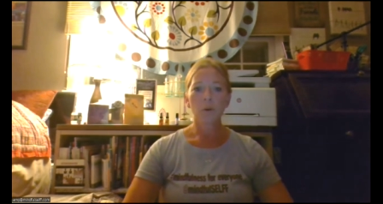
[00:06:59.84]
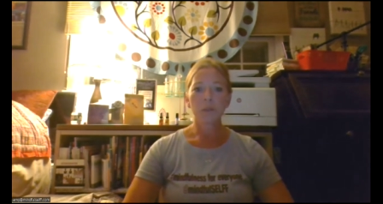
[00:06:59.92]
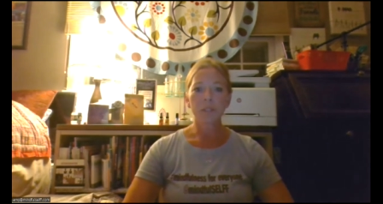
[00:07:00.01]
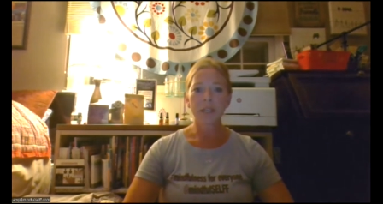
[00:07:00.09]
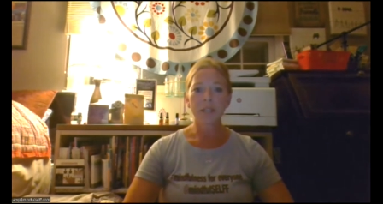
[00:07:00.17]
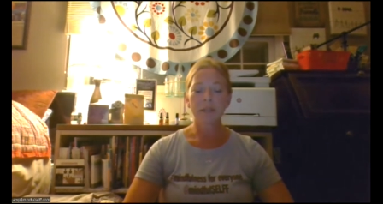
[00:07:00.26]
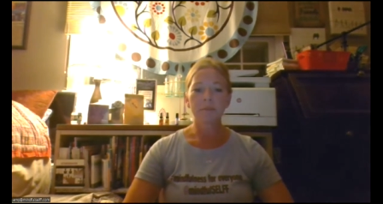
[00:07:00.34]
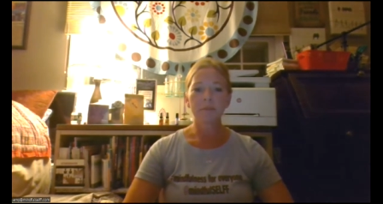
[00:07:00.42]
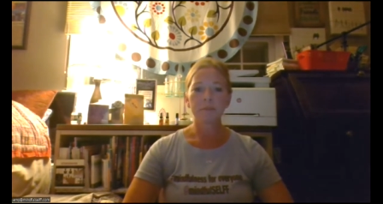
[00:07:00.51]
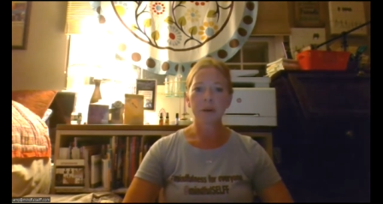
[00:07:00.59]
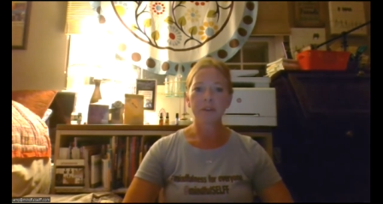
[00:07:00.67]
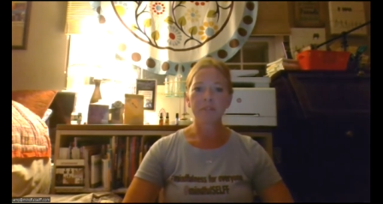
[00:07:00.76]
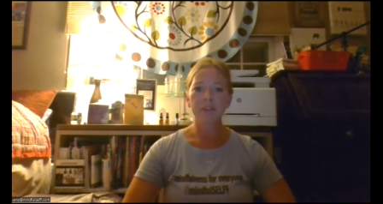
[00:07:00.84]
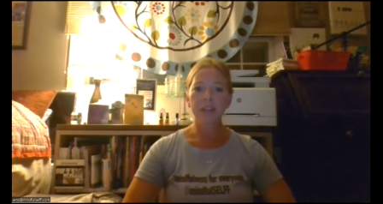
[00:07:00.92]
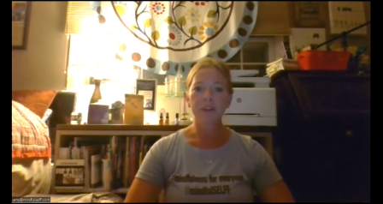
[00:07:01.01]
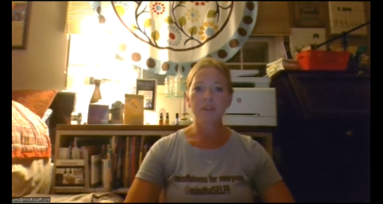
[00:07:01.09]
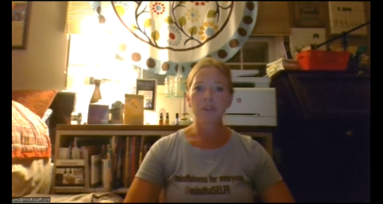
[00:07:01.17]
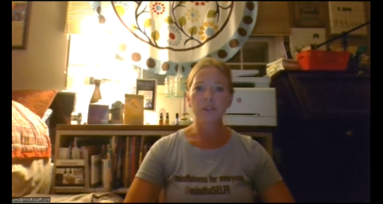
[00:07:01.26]
holding, puffing
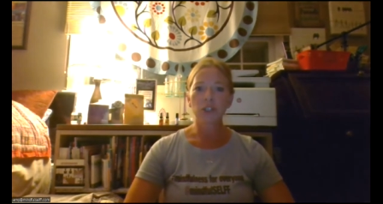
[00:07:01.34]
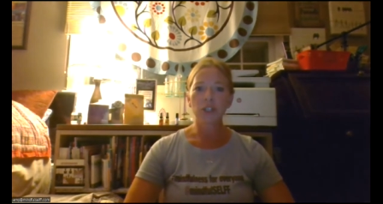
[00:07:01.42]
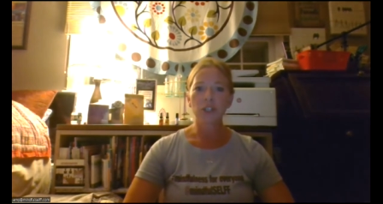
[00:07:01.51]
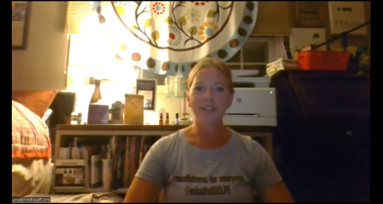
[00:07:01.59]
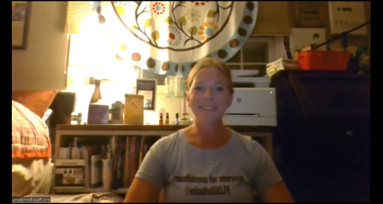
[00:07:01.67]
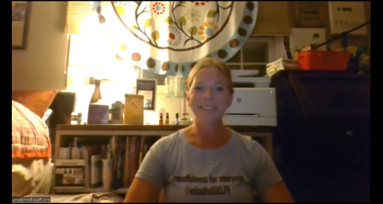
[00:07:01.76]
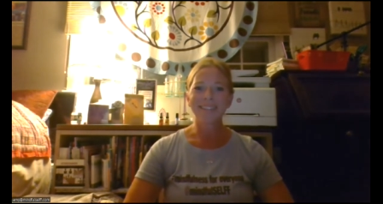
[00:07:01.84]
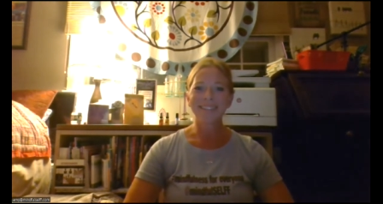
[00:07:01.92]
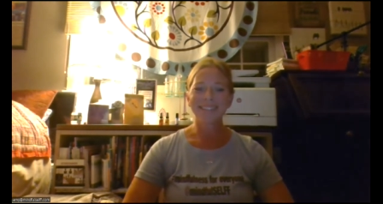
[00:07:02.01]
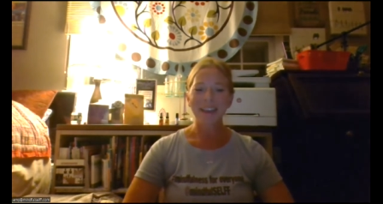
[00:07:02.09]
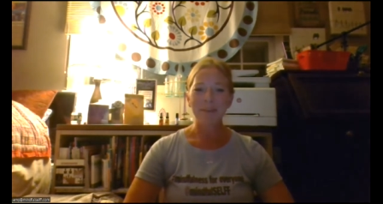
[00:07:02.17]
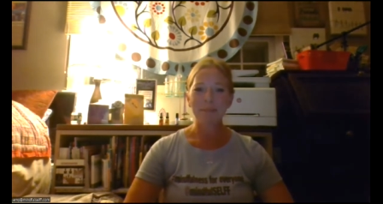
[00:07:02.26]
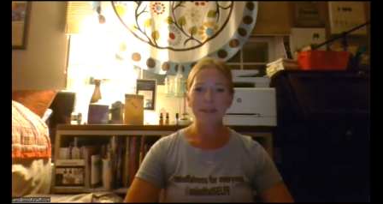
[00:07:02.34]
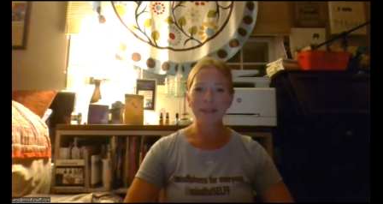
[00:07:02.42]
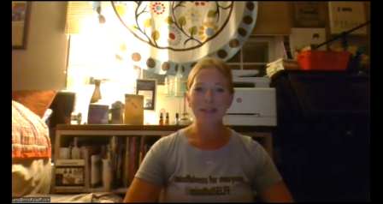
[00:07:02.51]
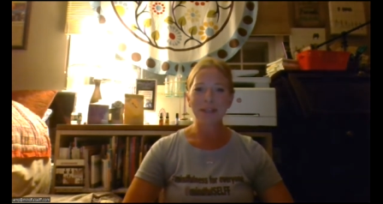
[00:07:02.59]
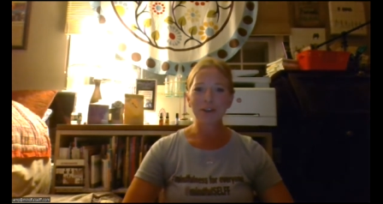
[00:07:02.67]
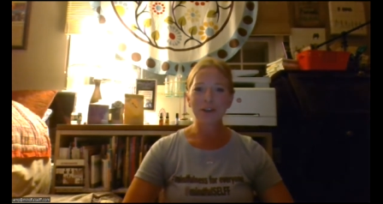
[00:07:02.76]
out your cheeks and
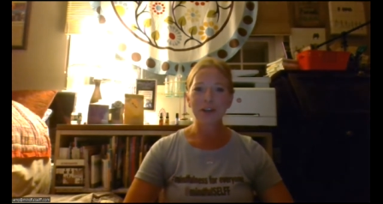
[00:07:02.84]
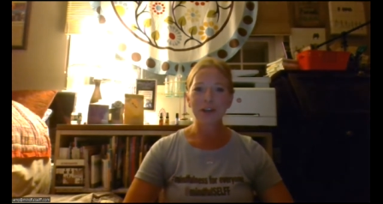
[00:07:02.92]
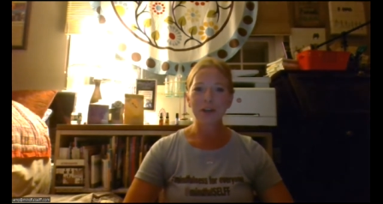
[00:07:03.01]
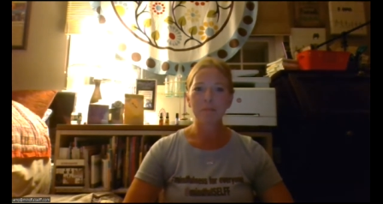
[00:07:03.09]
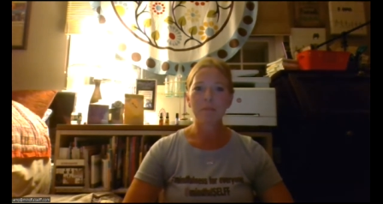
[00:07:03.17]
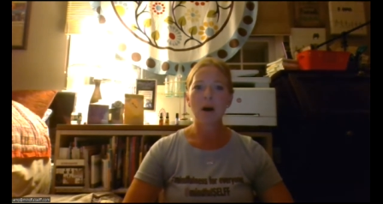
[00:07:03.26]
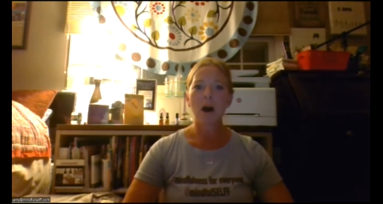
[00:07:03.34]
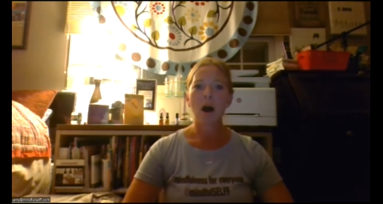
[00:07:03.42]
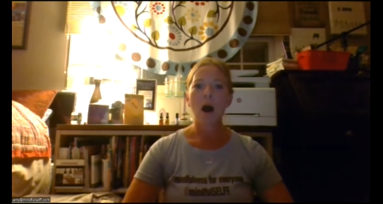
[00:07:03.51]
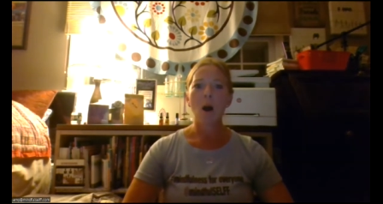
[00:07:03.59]
beginning your hum.